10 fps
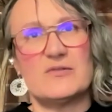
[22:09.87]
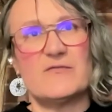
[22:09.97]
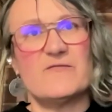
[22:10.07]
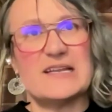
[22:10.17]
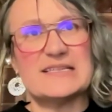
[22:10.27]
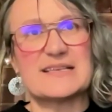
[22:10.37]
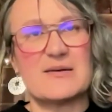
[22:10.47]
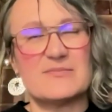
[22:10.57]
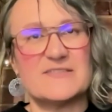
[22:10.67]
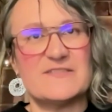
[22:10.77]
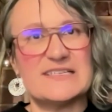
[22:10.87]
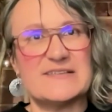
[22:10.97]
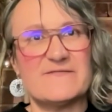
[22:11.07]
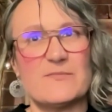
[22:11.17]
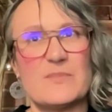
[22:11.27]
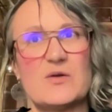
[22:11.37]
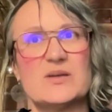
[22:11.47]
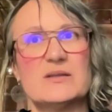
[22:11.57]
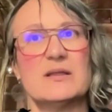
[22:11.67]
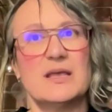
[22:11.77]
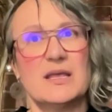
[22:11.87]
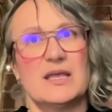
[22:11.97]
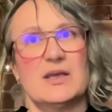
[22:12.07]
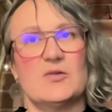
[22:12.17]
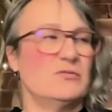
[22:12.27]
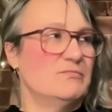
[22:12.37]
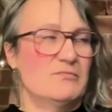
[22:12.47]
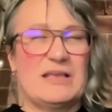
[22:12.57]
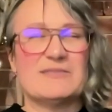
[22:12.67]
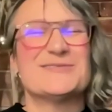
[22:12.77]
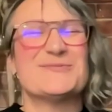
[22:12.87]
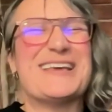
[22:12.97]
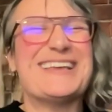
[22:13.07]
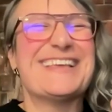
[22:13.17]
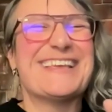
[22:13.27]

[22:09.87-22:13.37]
friends come to visit from Melbourne or elsewhere.